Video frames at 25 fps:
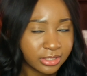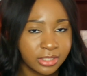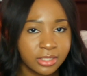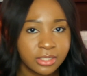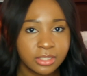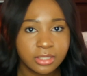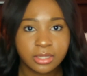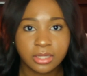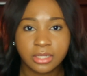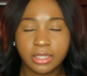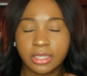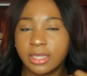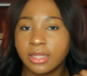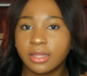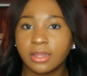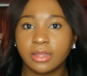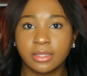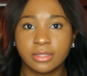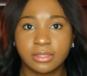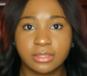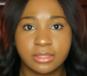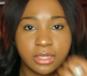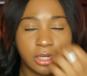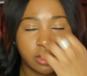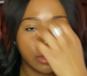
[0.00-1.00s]
a good length.
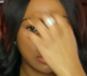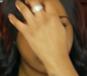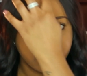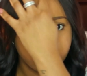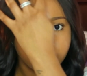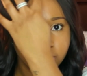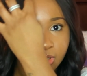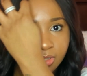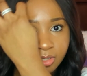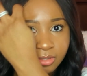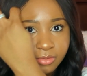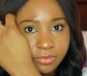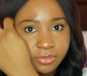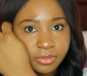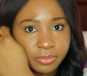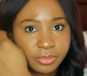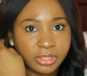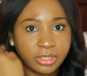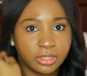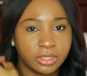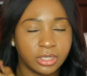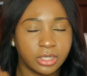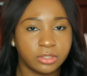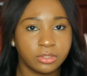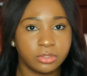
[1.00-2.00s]
It's not too long for
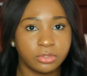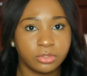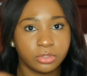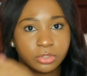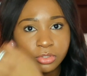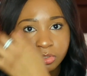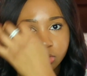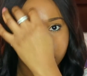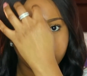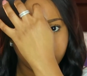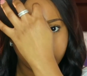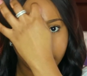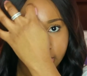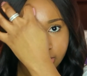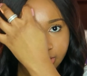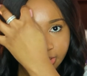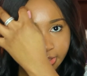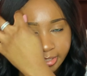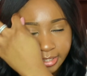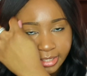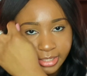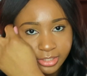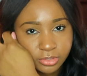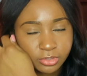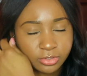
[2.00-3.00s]
me, not too short.
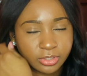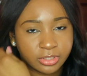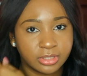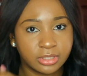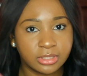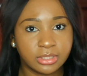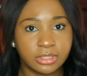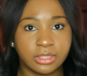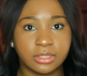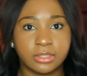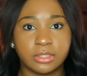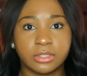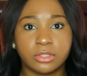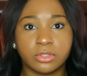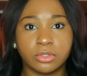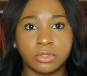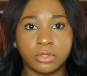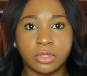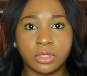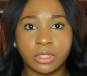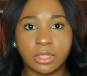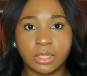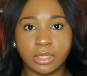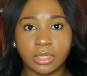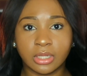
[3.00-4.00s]
Like, as you can see, it's
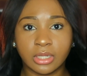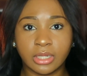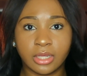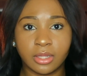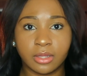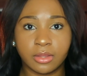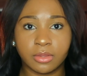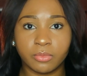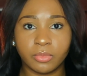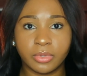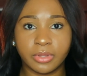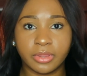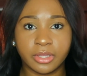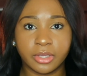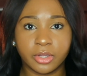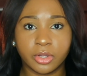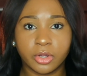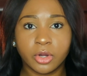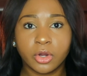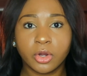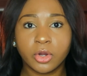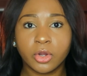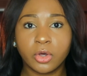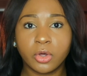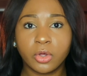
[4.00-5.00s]
still a good length with it
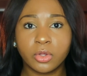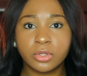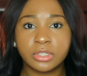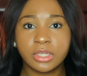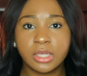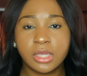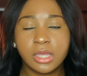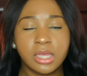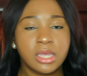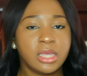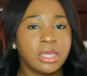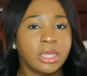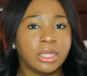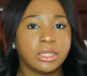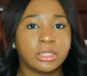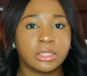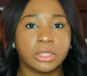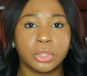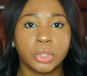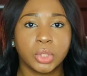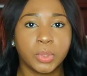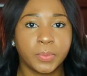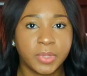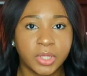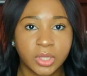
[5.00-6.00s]
curled. It's a
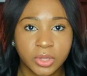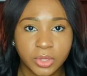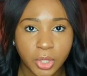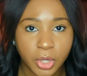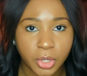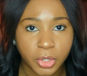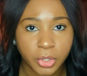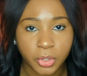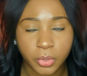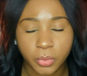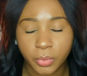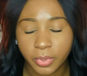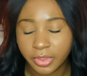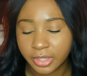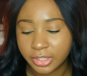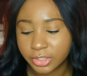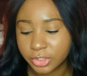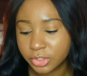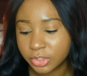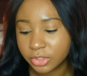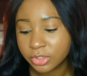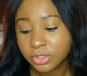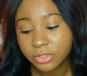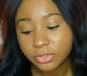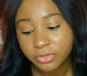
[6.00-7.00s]
little bit longer with it
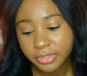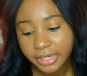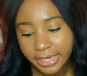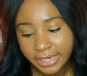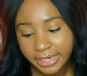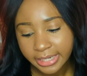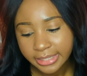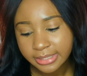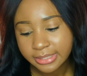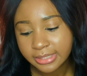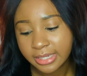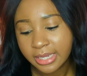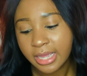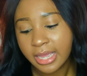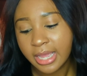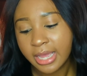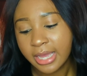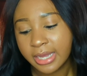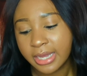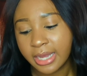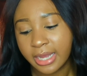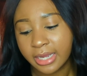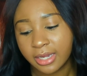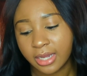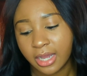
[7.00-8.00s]
straight.
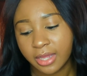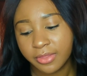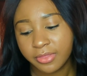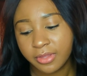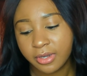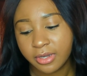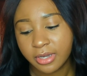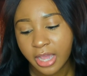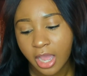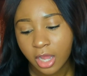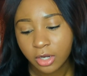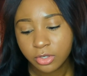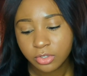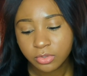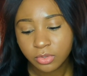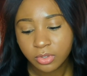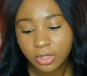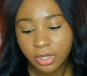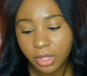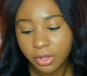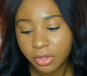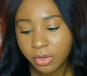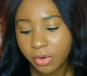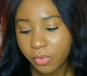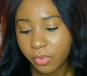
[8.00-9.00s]
I got the natural
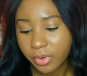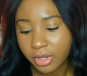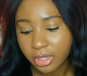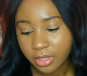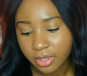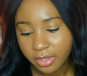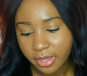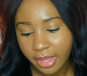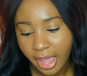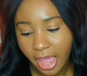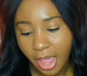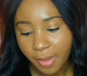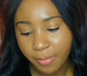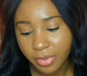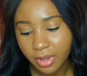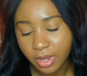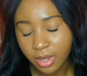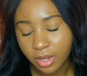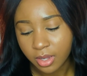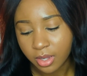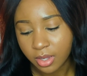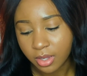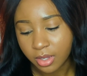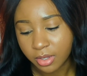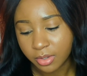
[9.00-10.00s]
color wig cap,
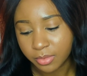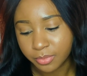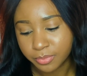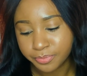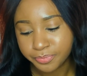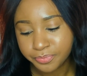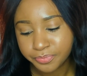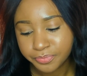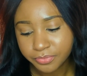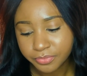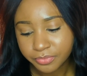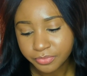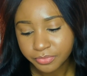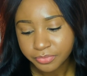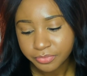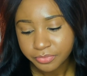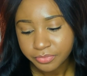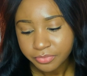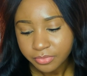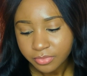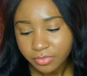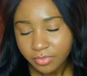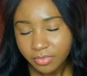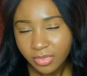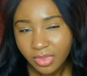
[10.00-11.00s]

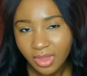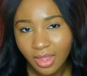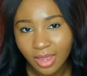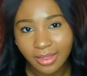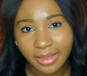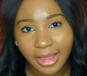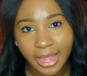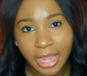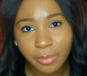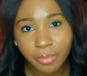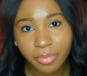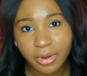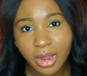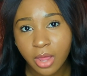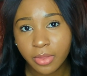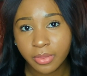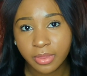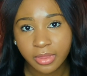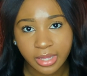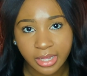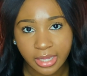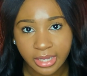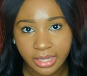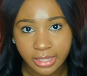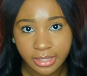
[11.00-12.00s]
light
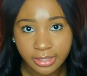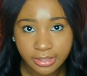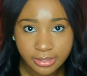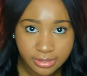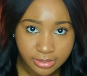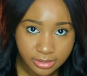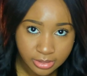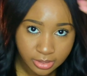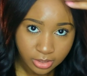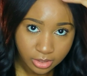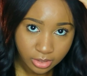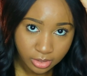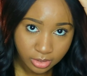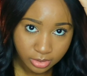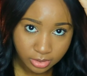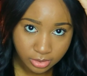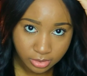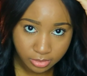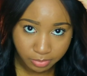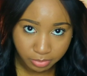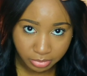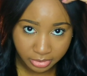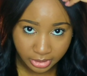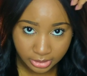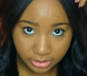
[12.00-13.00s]
brown lace,
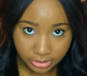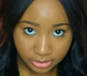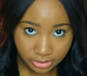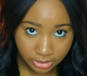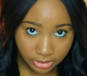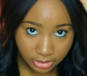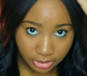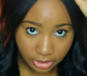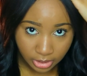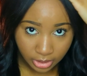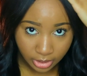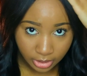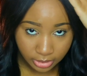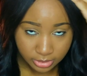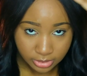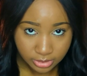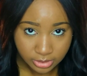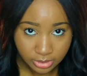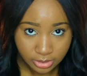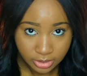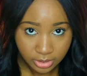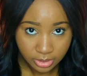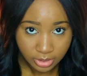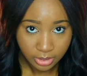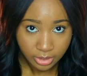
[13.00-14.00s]
bleach the
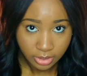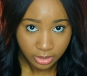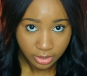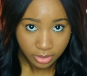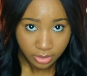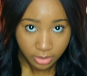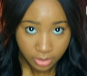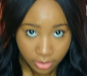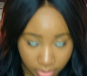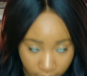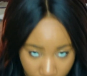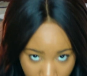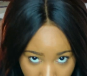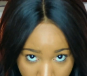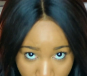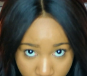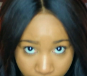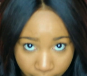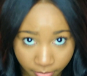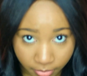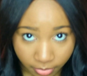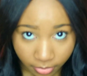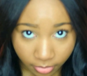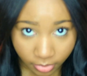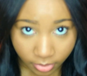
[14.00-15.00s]
knots,
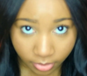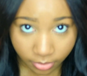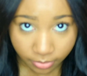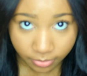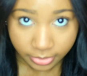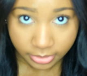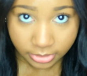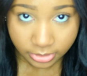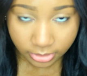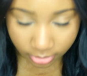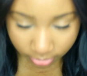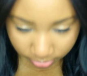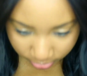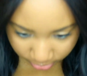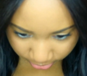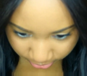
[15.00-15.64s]
which I'll